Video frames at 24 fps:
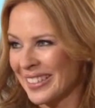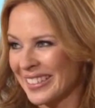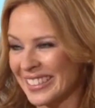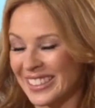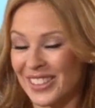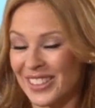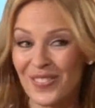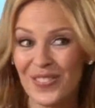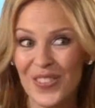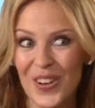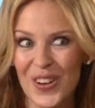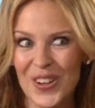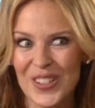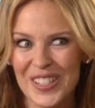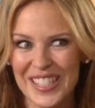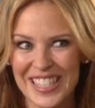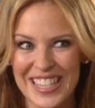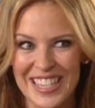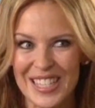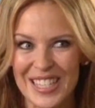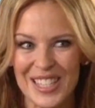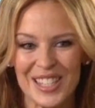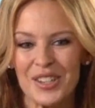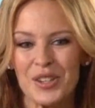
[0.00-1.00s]
It's the first
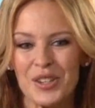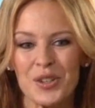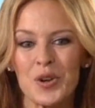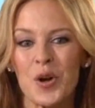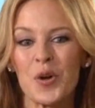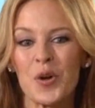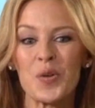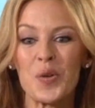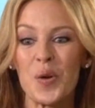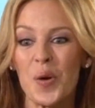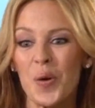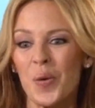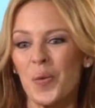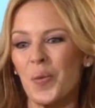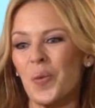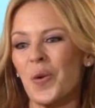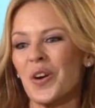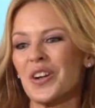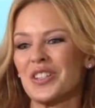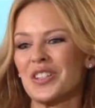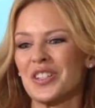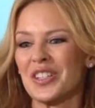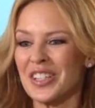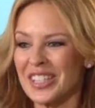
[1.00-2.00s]
kiss that you don't know
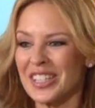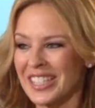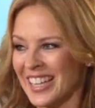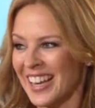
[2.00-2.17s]
where it's going